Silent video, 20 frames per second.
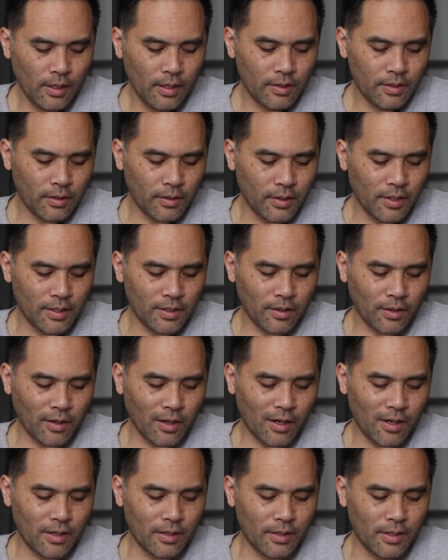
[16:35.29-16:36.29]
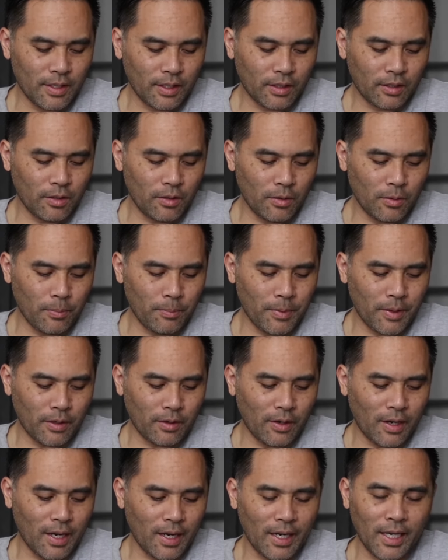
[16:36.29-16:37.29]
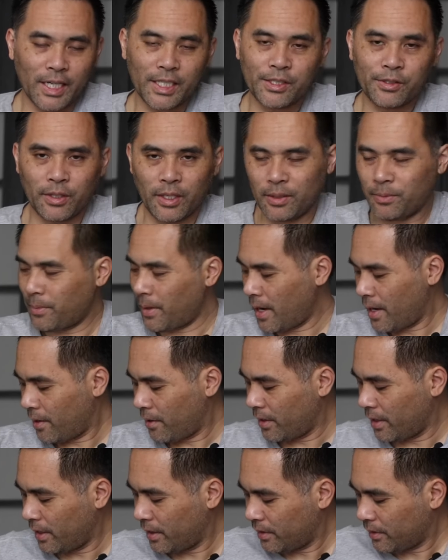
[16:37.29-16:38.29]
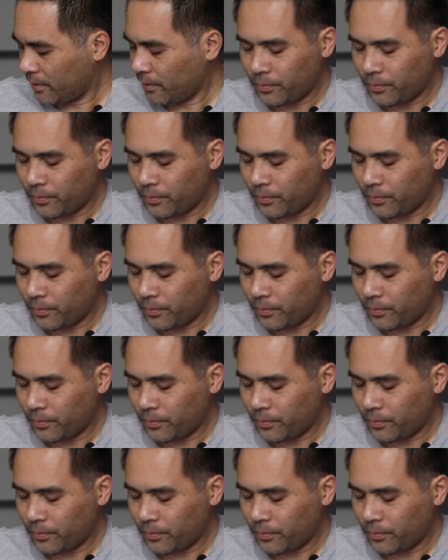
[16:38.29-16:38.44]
So these are a nickel metal hydrate battery.